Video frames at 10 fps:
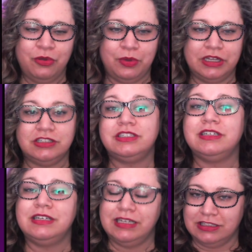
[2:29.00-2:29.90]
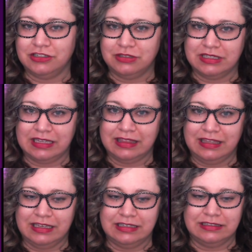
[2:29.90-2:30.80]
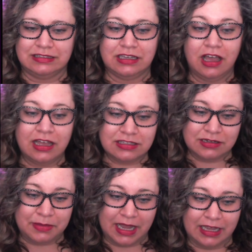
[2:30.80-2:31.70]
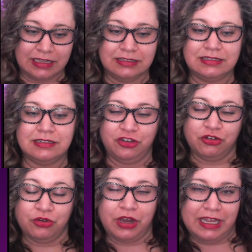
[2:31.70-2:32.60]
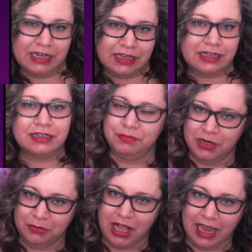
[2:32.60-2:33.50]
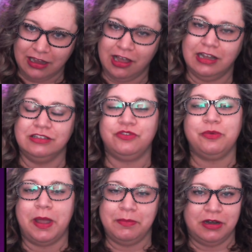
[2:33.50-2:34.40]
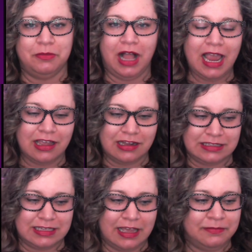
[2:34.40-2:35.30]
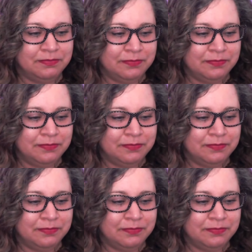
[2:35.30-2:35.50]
which is using these customized gradient minimal icons for my minimal icon set.